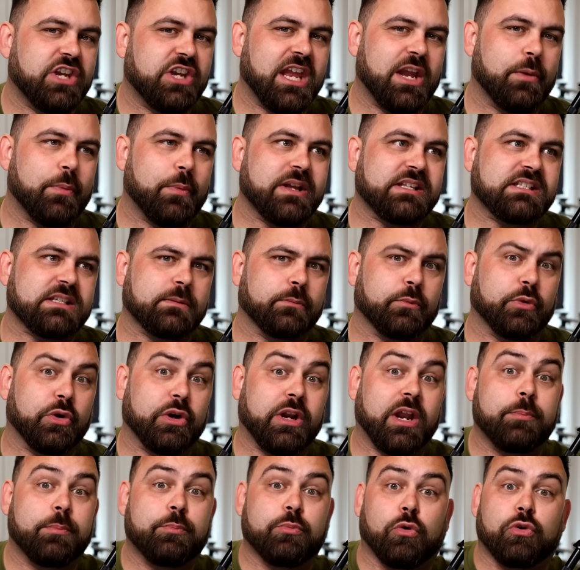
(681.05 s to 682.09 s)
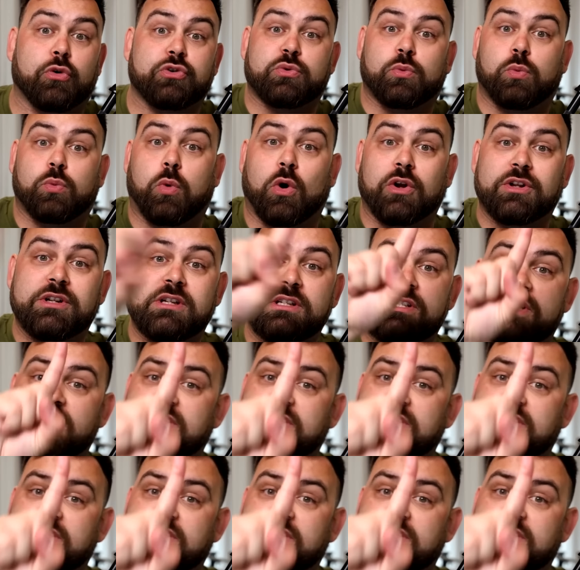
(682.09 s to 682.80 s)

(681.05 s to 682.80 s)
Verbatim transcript: year where someone had brought one